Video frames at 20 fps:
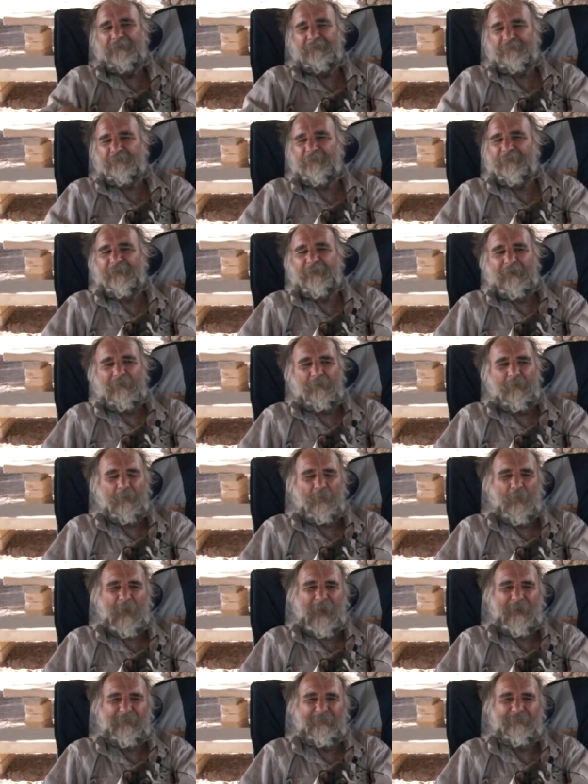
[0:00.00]
so it can
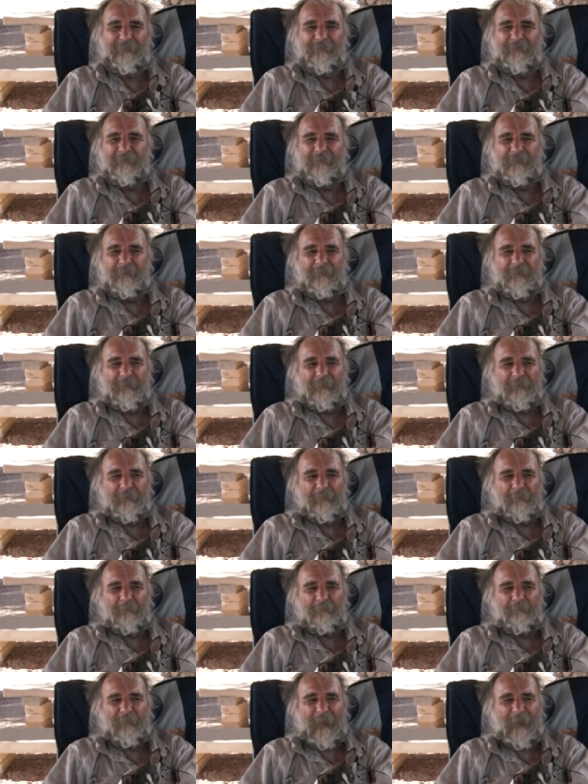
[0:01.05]
hold water.
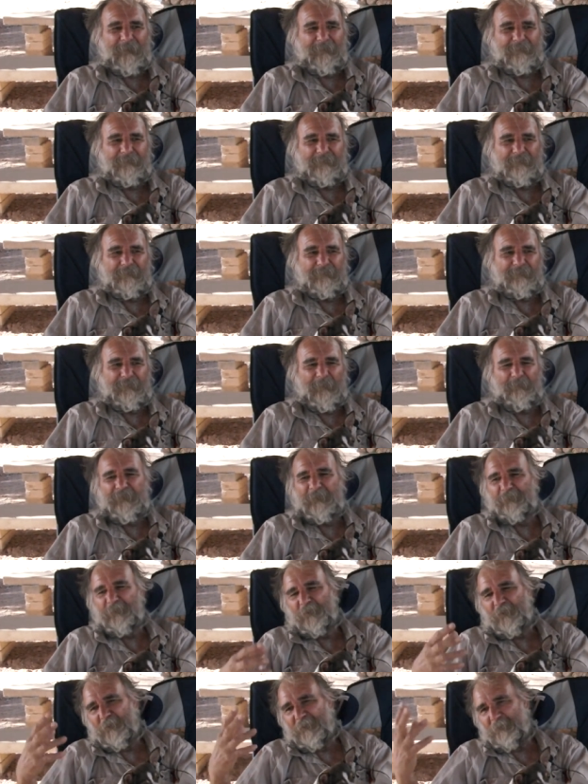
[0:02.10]
But some
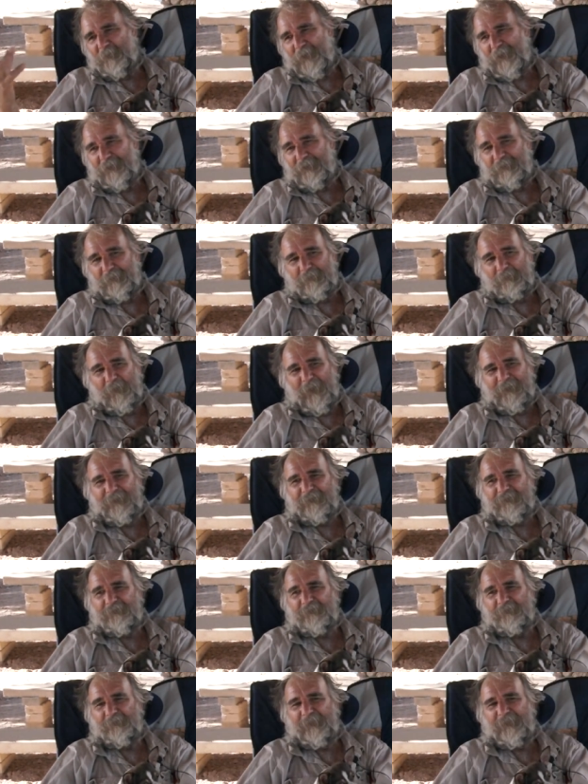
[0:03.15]
people w
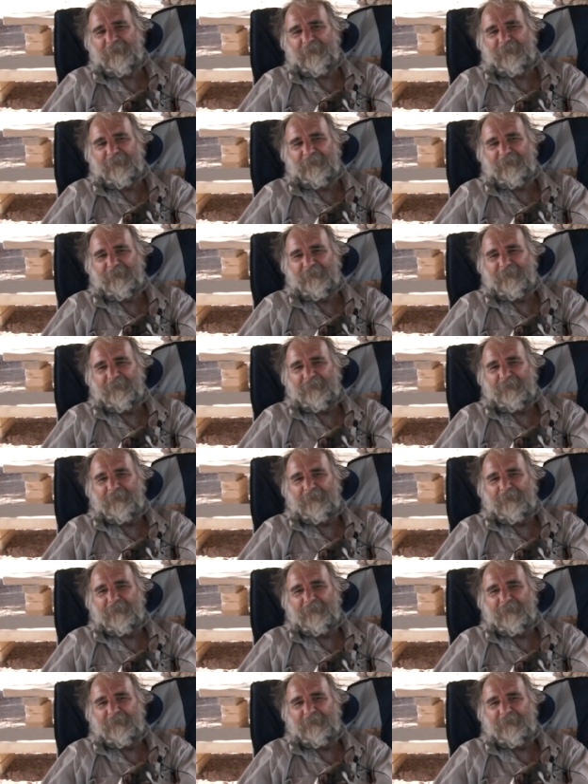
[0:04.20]
wanted to be